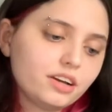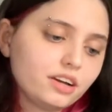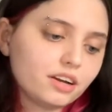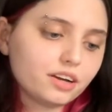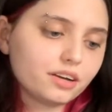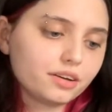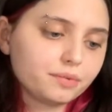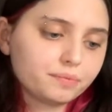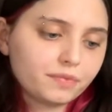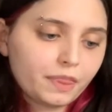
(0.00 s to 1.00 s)

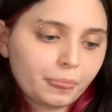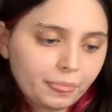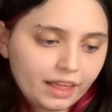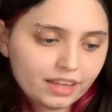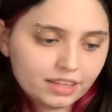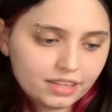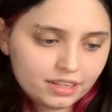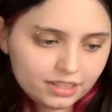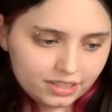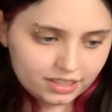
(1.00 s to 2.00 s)
and
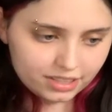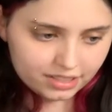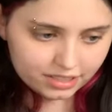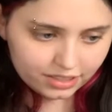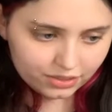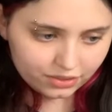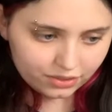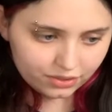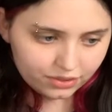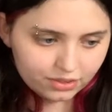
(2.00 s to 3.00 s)
then this
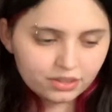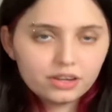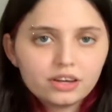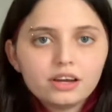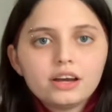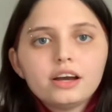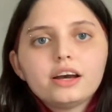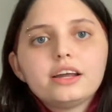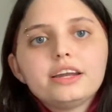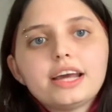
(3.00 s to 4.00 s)
little
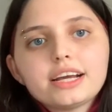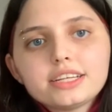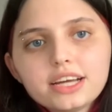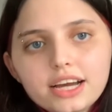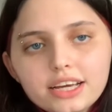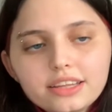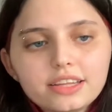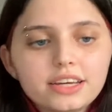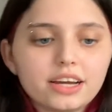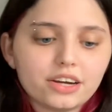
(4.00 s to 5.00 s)
necktie
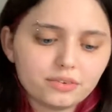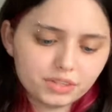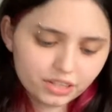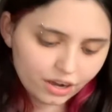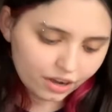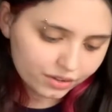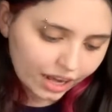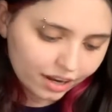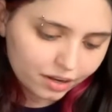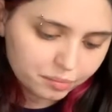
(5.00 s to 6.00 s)
thing. I don't really know how that
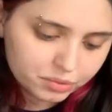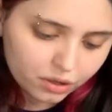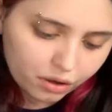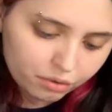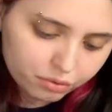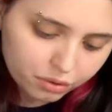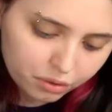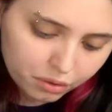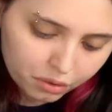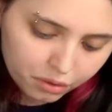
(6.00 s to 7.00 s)
comes off.
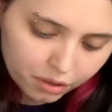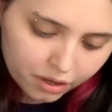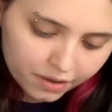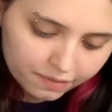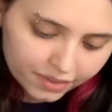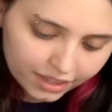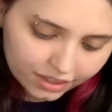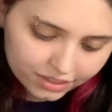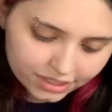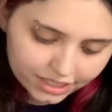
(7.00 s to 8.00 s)
It
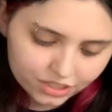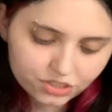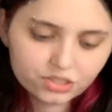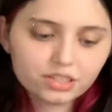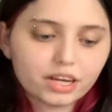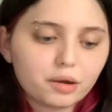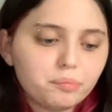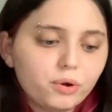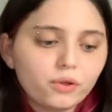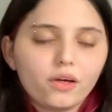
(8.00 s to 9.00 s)
looks like it's just like a
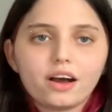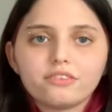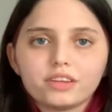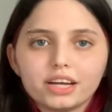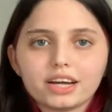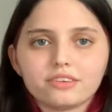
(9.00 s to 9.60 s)
pull off, like kind of